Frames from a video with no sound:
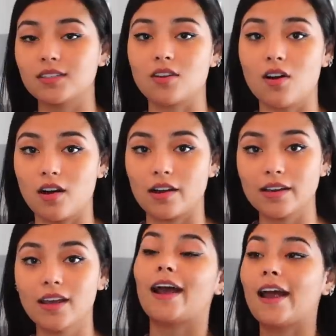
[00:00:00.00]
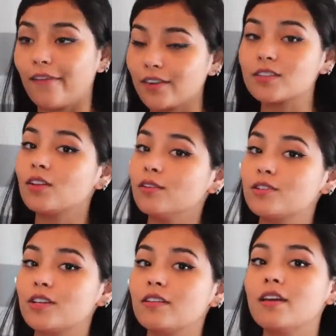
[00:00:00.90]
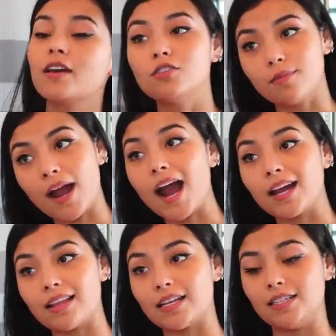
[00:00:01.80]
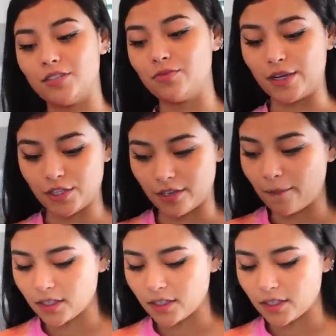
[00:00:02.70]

is on, I have a solution to my highlight situation.